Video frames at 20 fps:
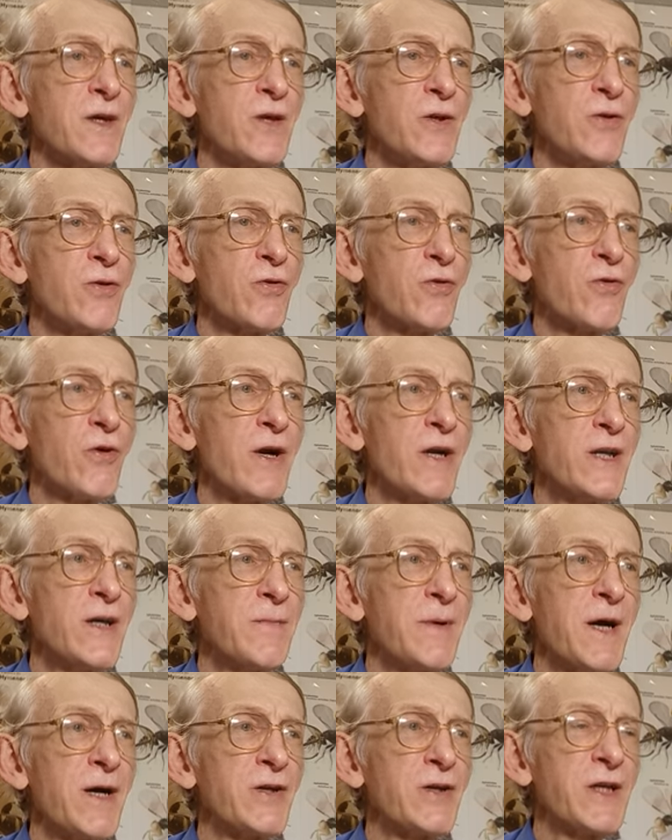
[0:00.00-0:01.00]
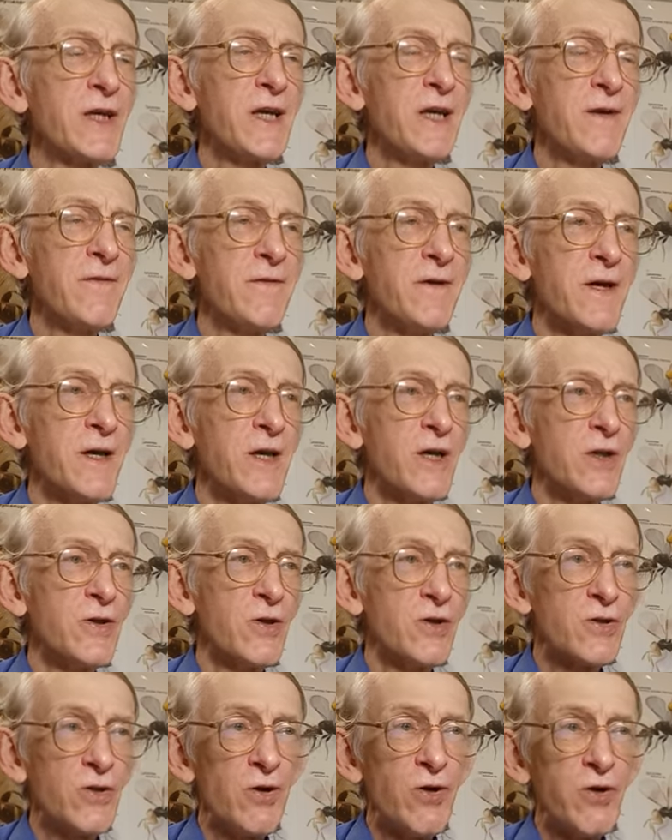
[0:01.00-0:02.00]
Ukraine, about Kyiv,
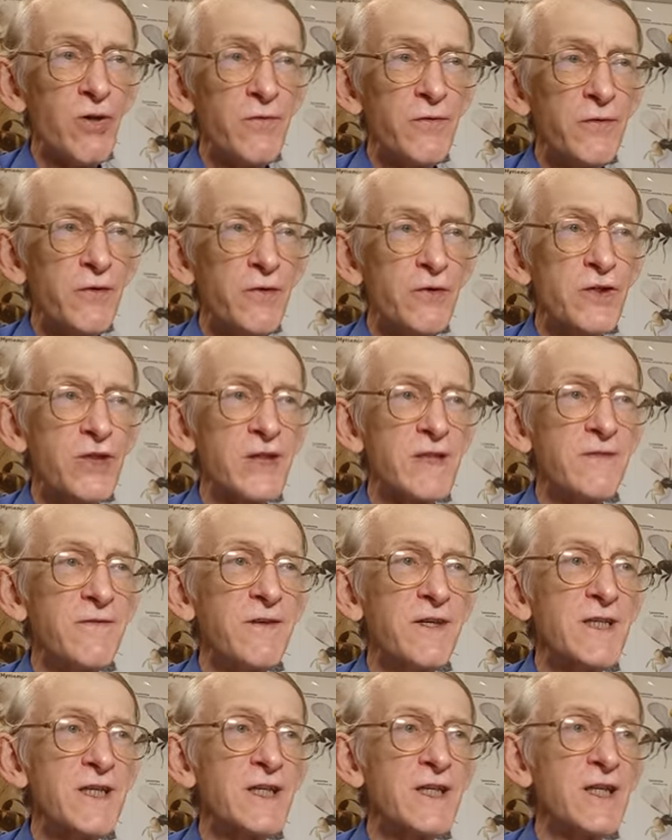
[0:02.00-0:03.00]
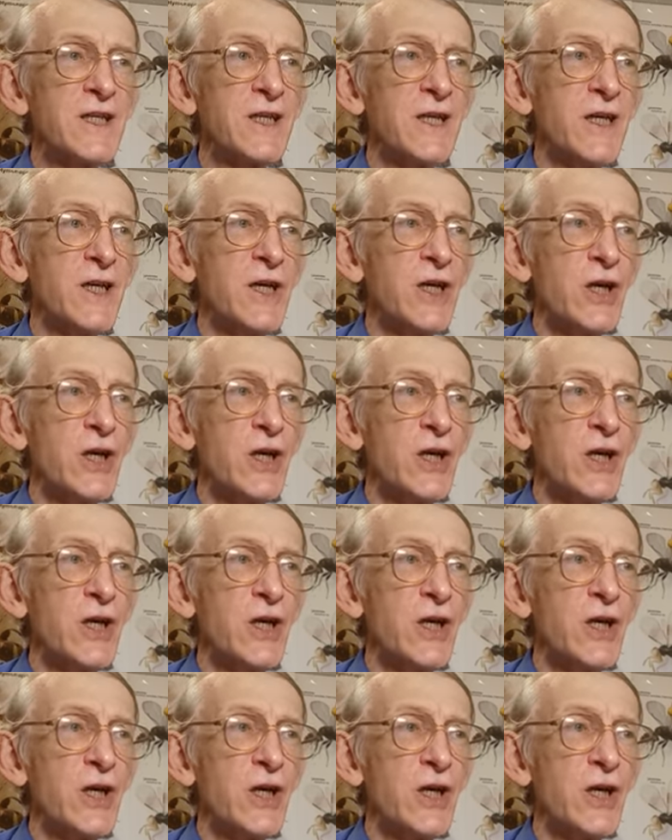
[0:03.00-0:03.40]
not all of you just visited